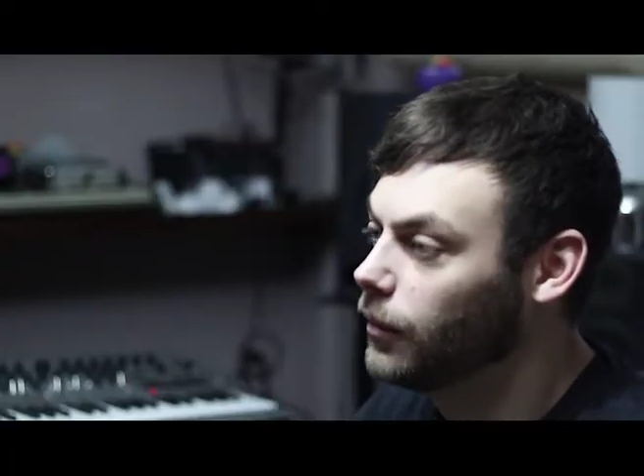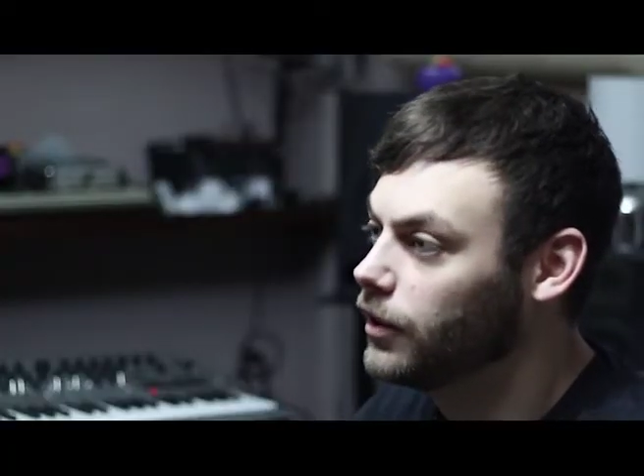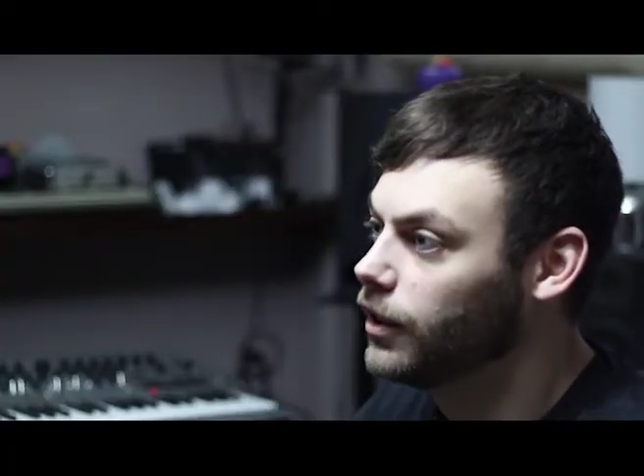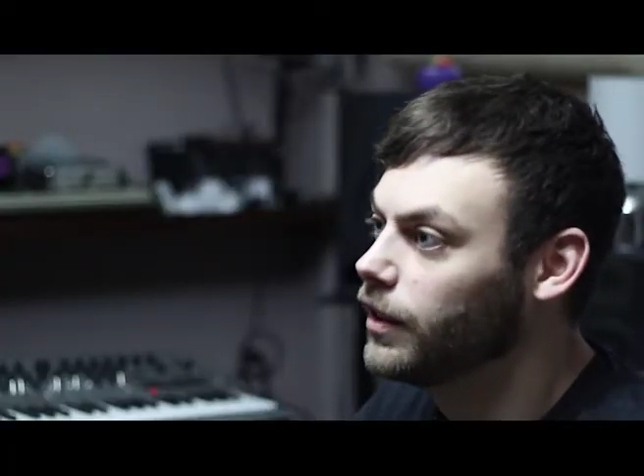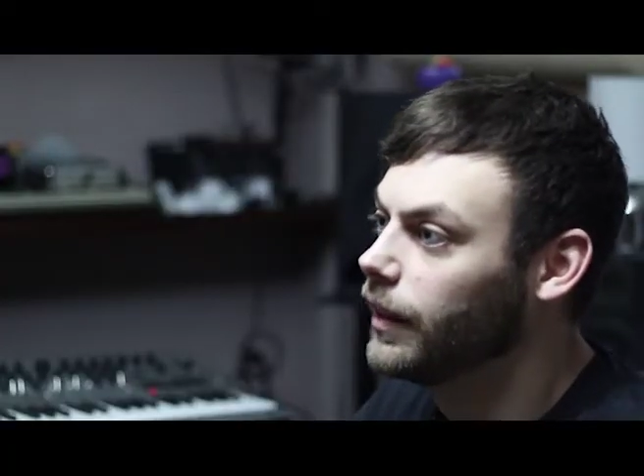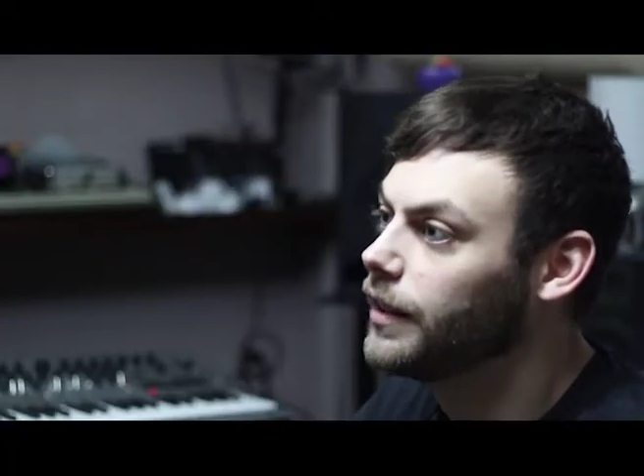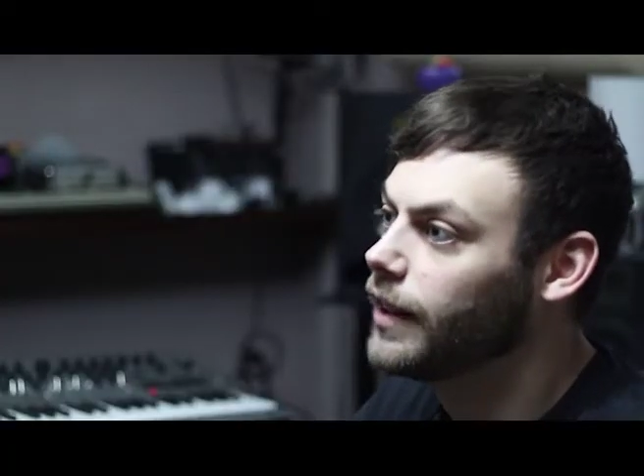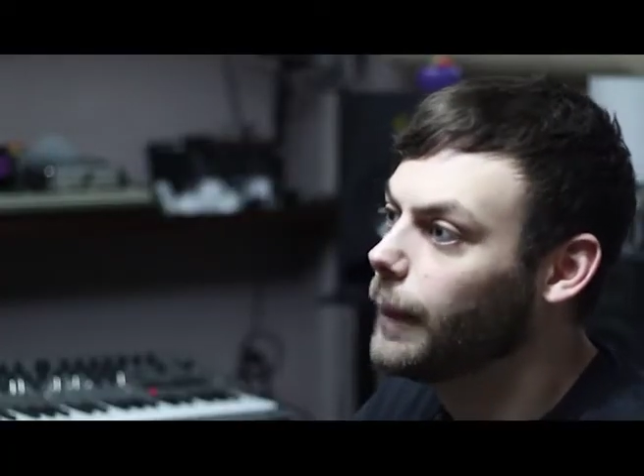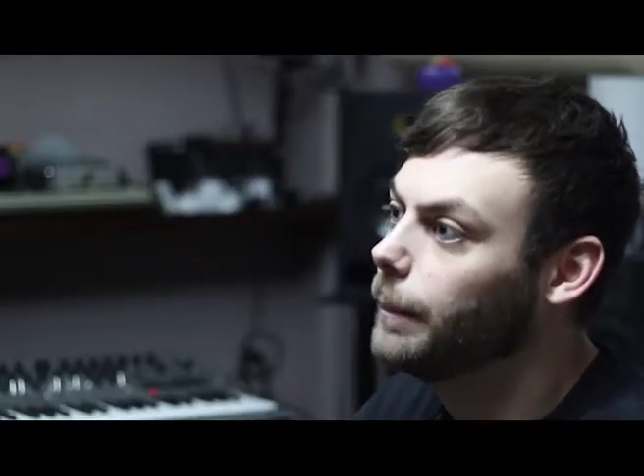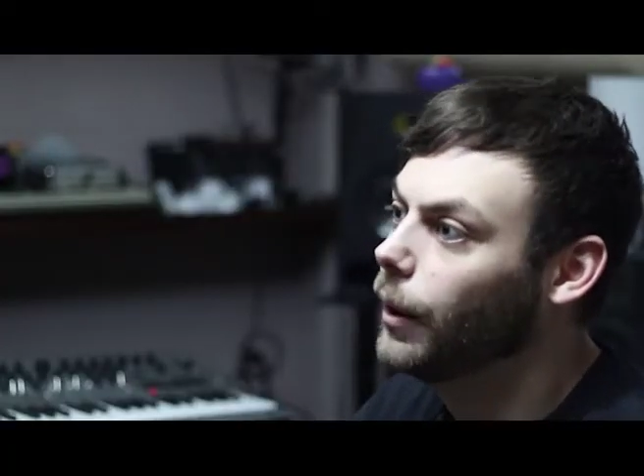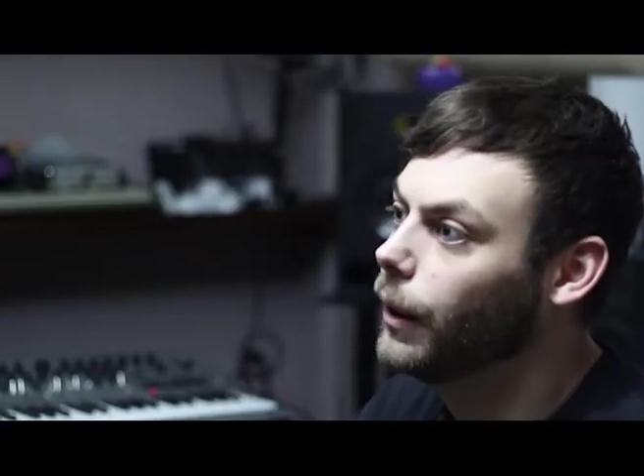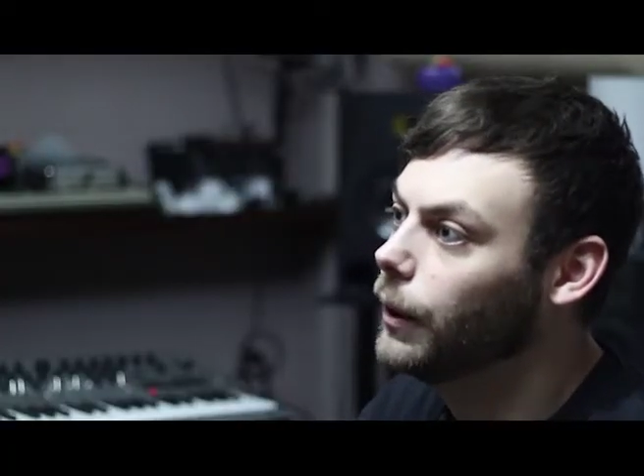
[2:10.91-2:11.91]
which is the
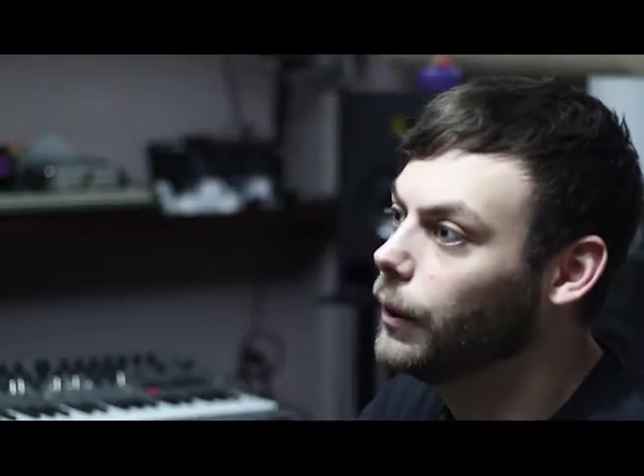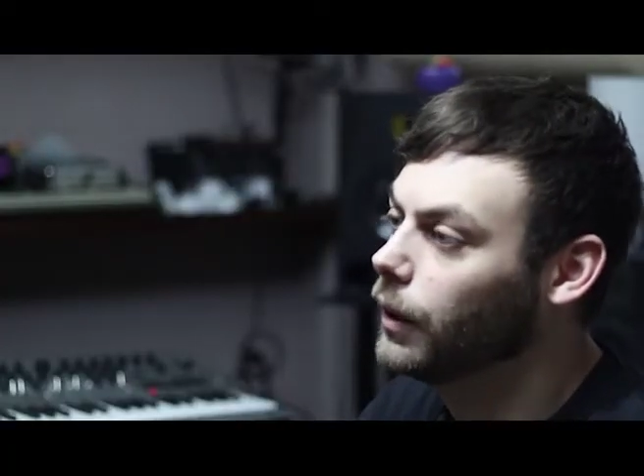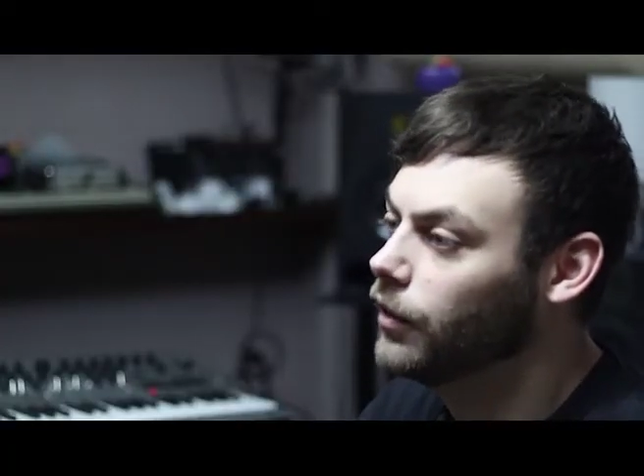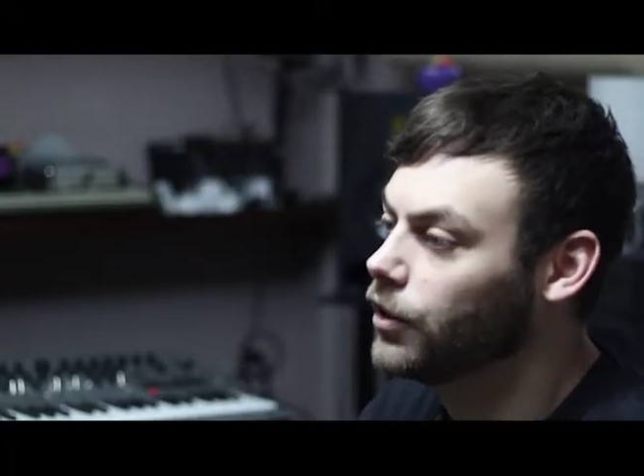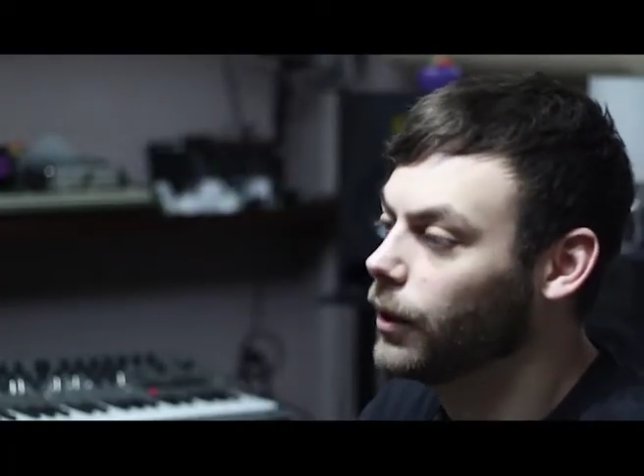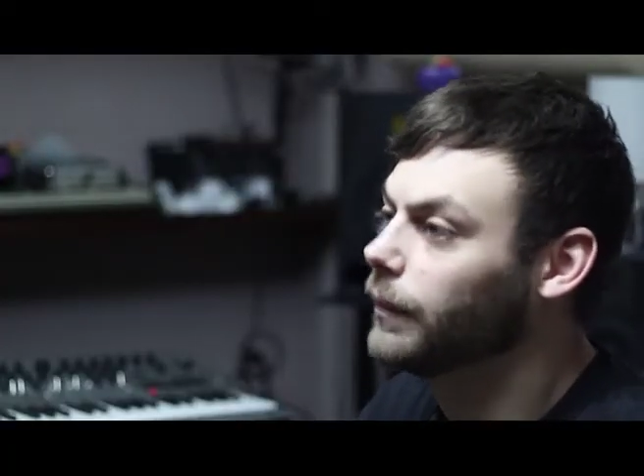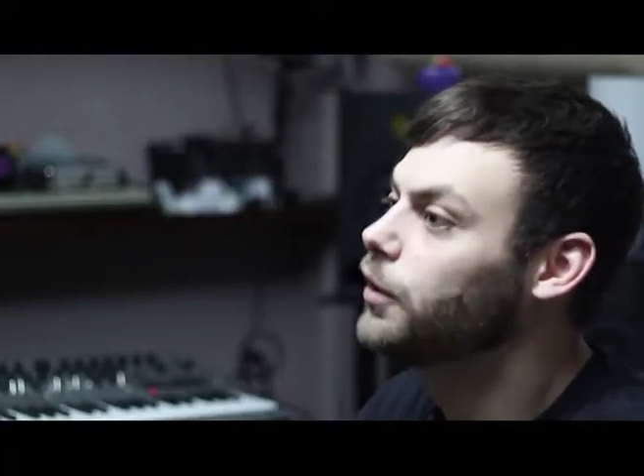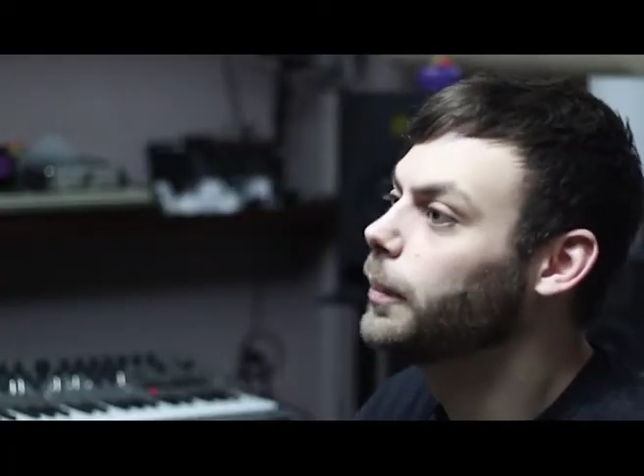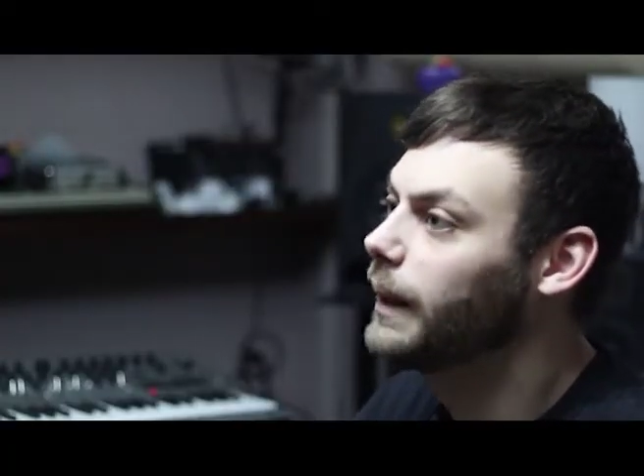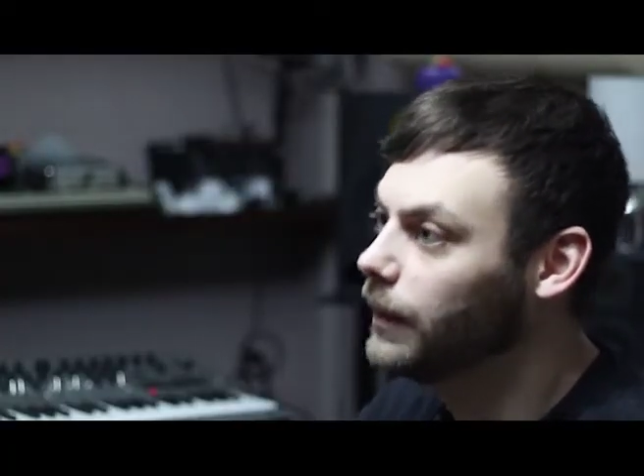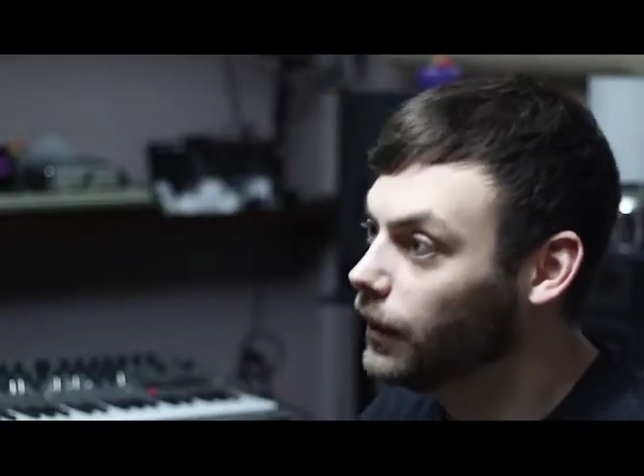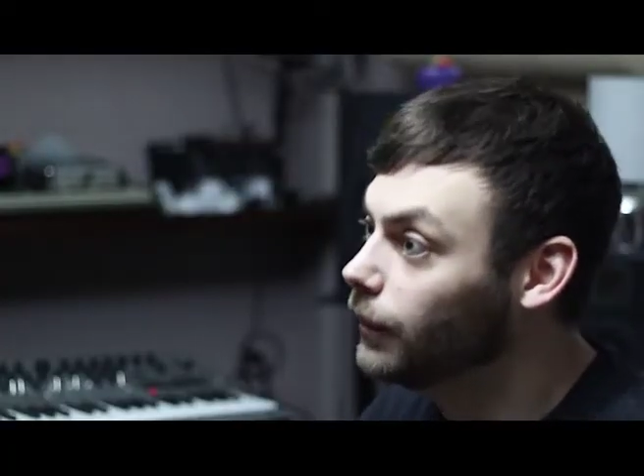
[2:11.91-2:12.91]
tempo of a song, the
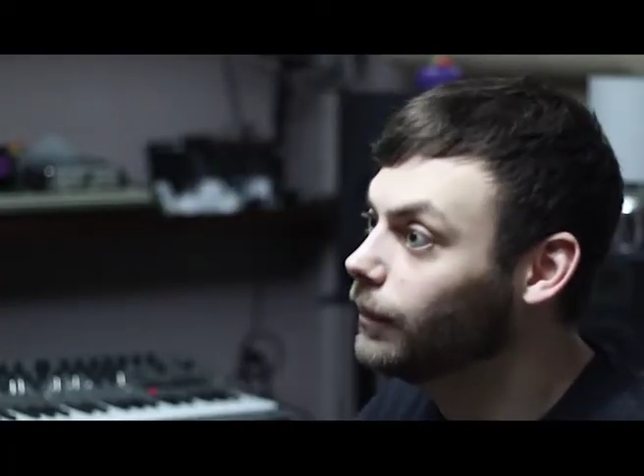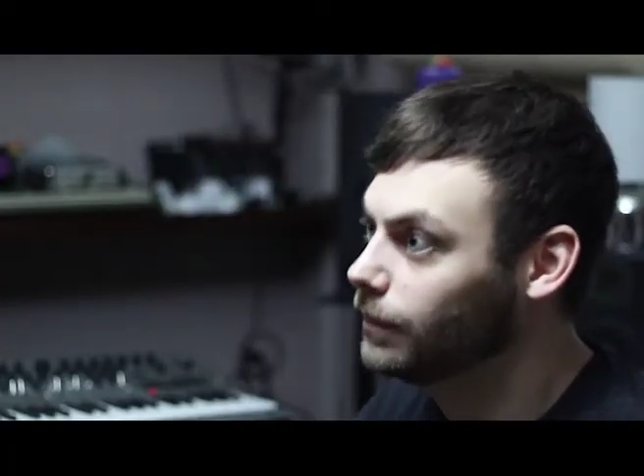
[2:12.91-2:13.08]
speed at